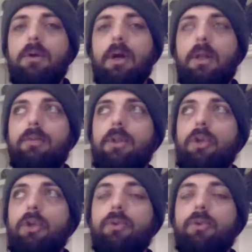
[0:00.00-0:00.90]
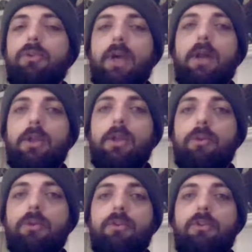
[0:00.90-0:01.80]
love the use of
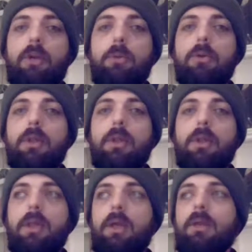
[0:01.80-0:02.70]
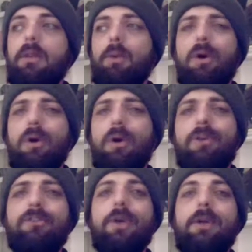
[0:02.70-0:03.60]
the chamber, that they were
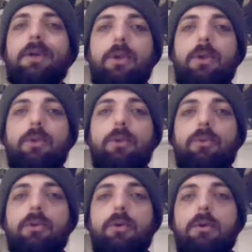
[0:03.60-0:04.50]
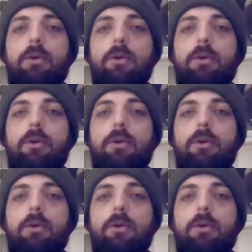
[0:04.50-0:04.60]
unafraid to use the